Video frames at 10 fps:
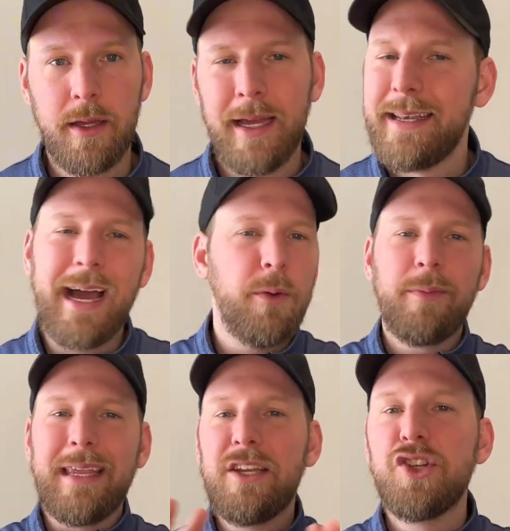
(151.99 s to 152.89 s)
Now,
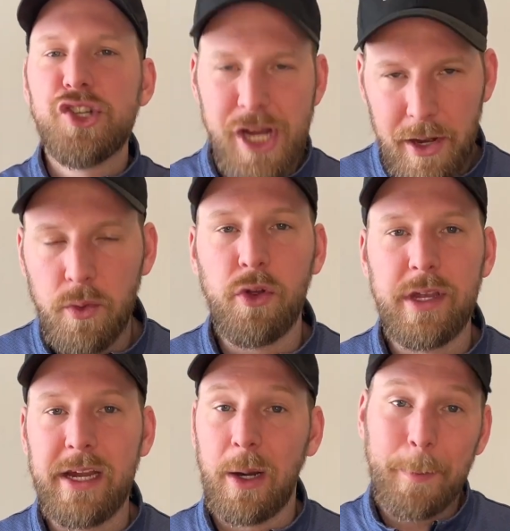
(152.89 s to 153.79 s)
in general
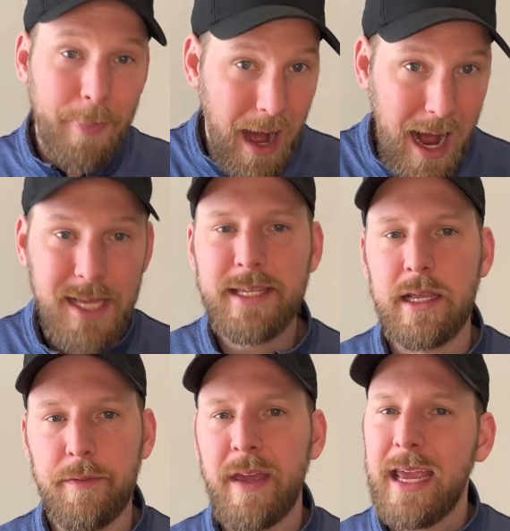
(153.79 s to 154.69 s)
here,
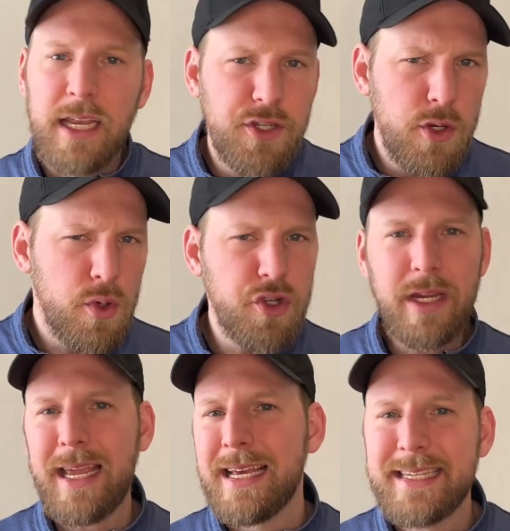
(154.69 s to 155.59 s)
positive is
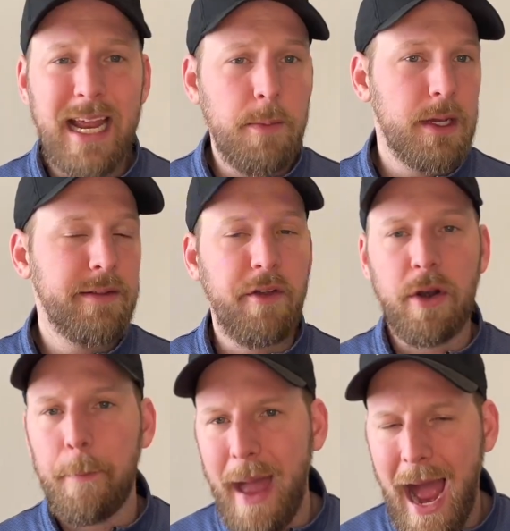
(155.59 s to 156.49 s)
usually statements that are
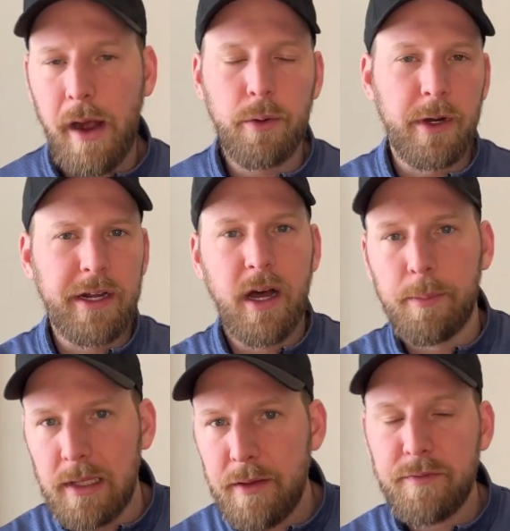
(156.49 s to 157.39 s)
empowering,
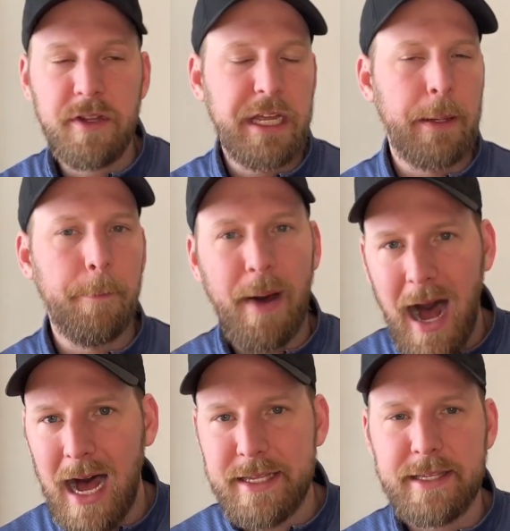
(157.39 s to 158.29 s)
uplifting,
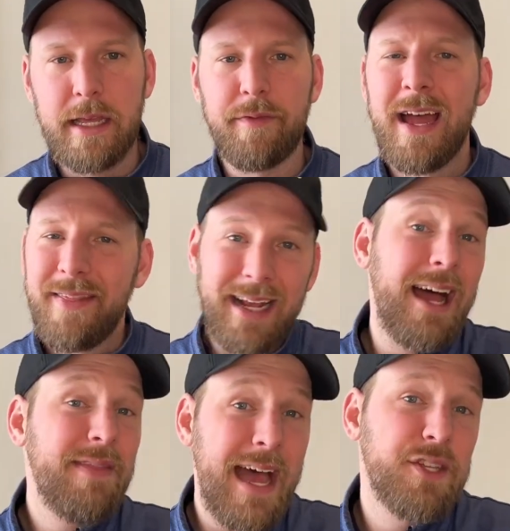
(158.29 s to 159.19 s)
positive. They
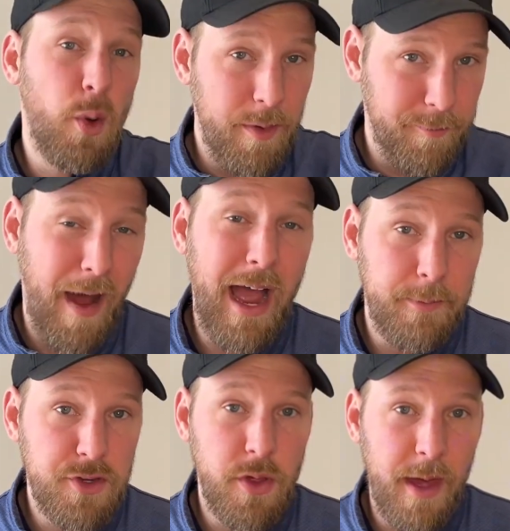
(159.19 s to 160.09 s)
got that sort of vibe
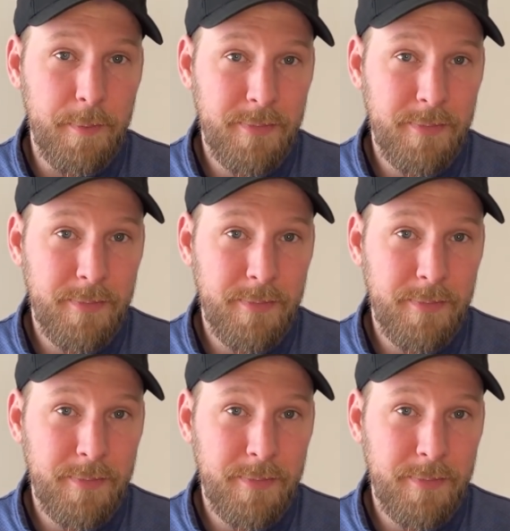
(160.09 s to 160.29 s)
to them.